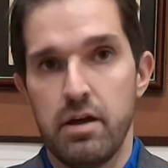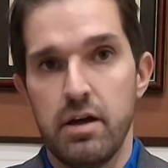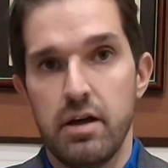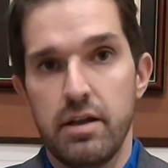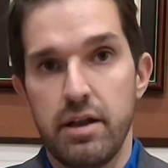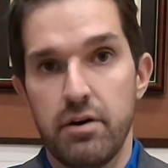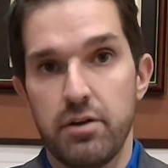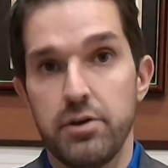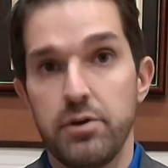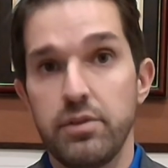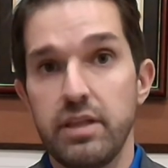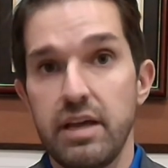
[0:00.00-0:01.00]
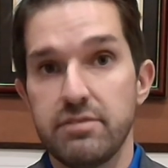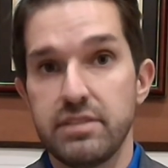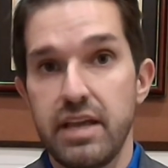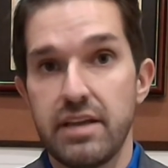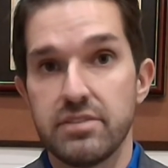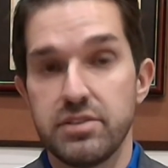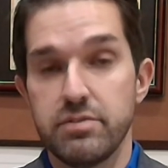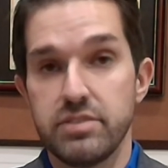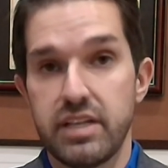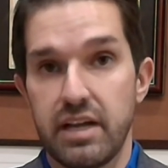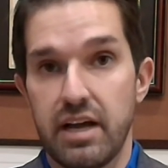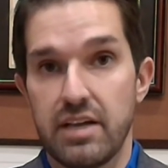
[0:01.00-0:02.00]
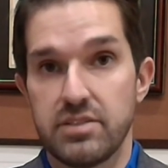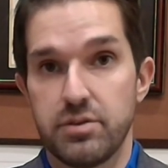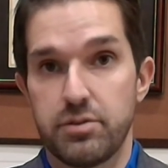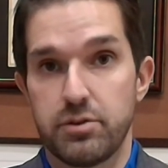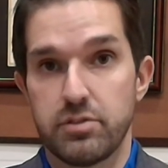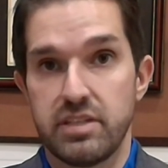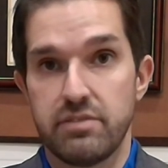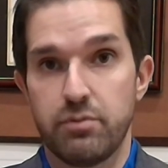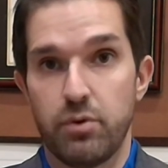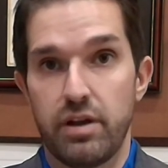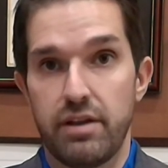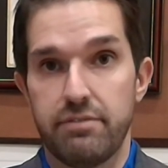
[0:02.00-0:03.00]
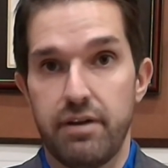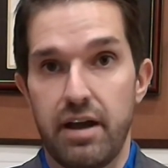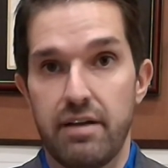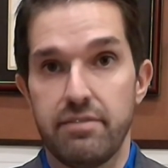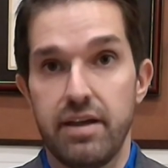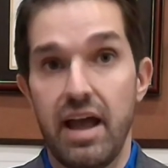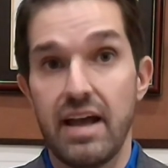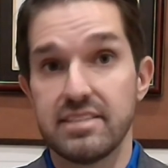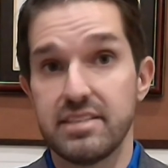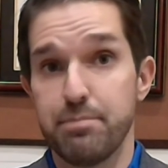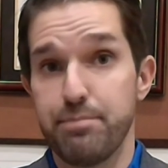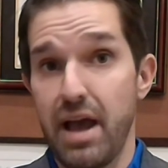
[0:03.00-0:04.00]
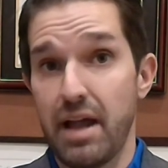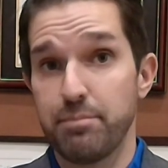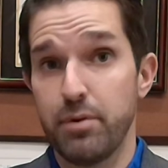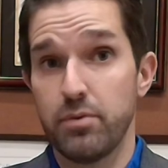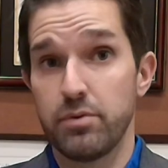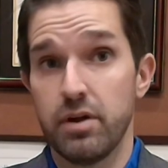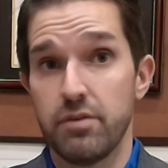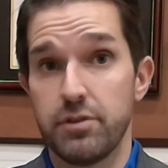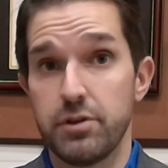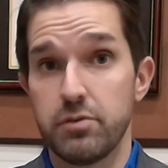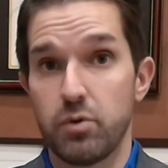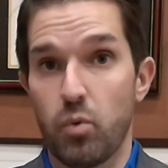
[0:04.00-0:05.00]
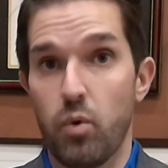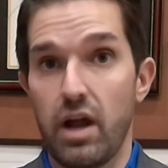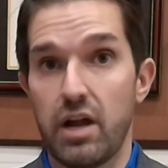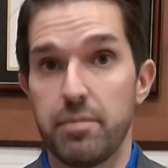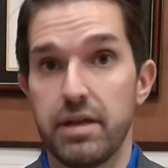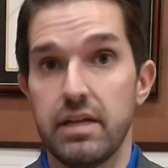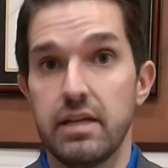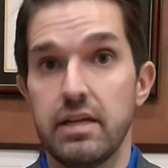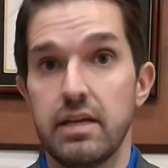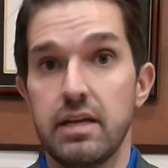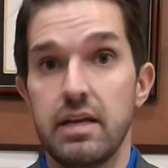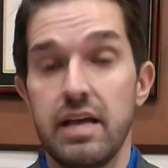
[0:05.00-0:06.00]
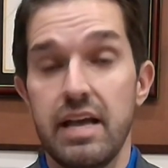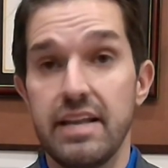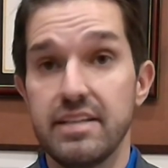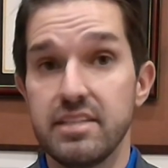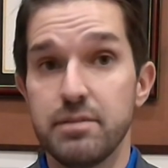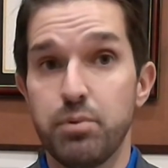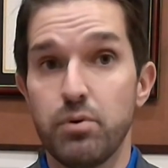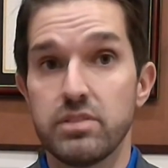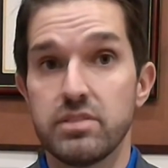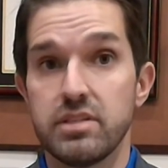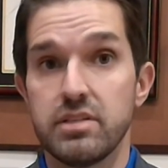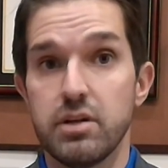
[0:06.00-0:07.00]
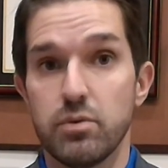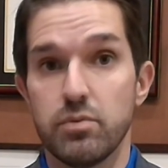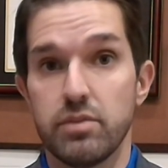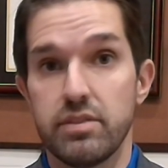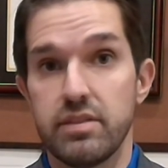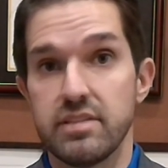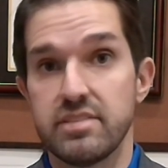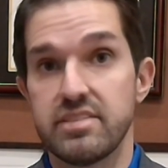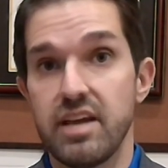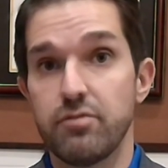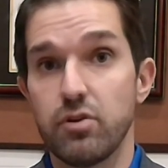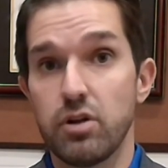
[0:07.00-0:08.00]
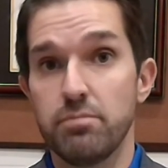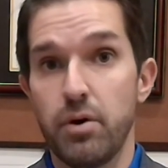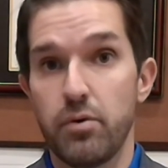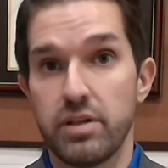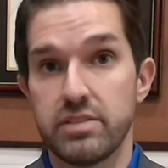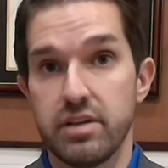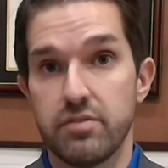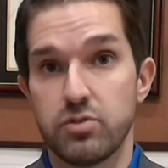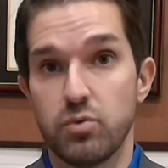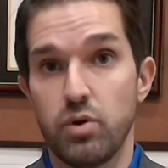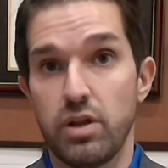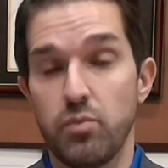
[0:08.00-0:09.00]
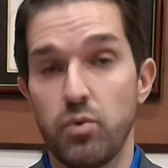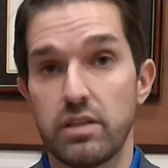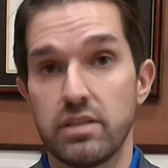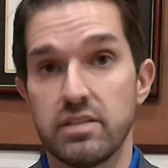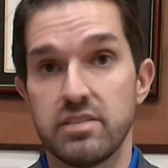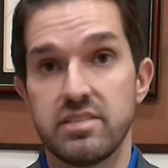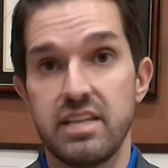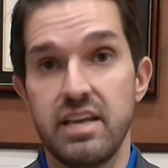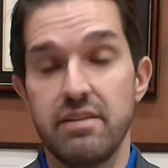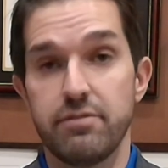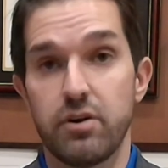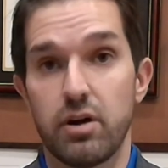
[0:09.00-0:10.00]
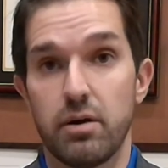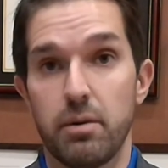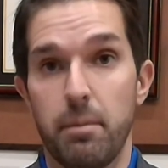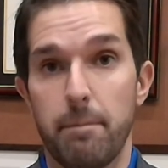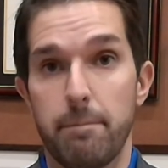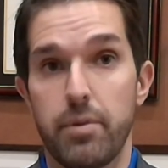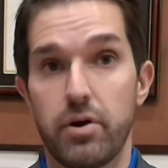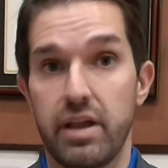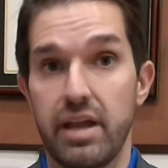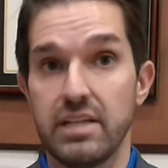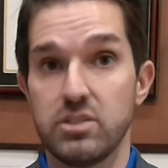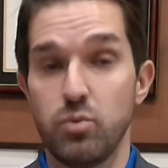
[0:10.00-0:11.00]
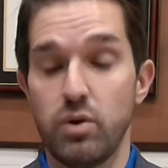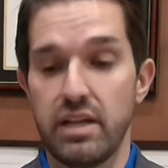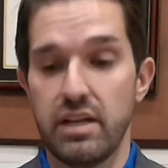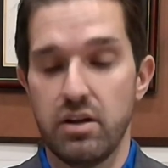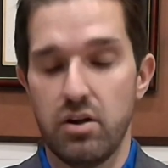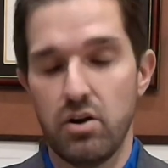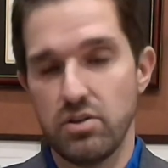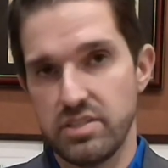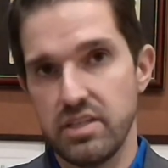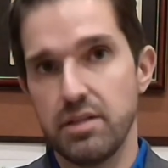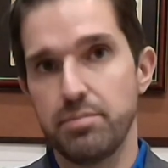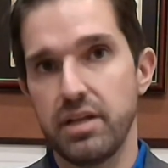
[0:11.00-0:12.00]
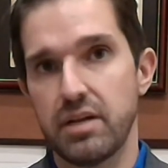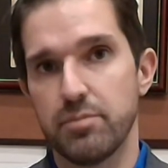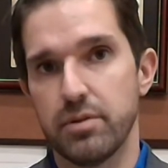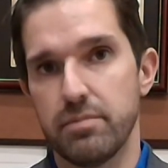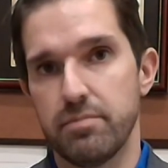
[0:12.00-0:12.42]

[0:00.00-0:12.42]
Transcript: Now, although the FDA is using ISO 13485 as the backbone of the new requirement, it is important to note that several components of 21 CFR Part 820 are still applicable.